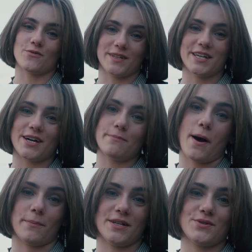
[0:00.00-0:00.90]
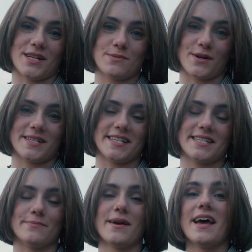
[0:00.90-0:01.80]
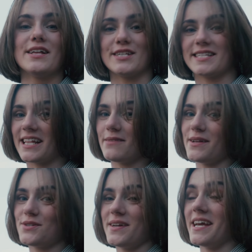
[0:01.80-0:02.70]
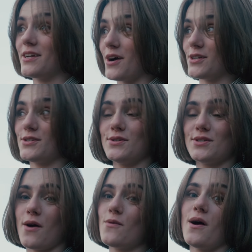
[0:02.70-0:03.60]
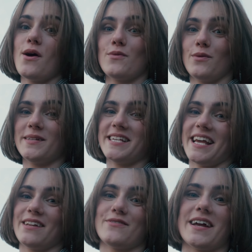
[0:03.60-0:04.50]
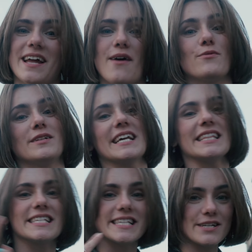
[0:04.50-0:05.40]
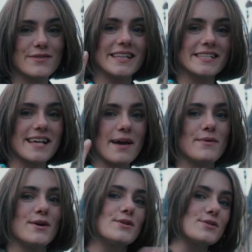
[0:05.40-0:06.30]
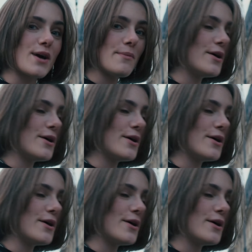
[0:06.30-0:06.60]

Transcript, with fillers: a really good public transport system. Just like the metro here at Kongens Nytorv, we'll be taking it right now. We'll take the city ring this time, so come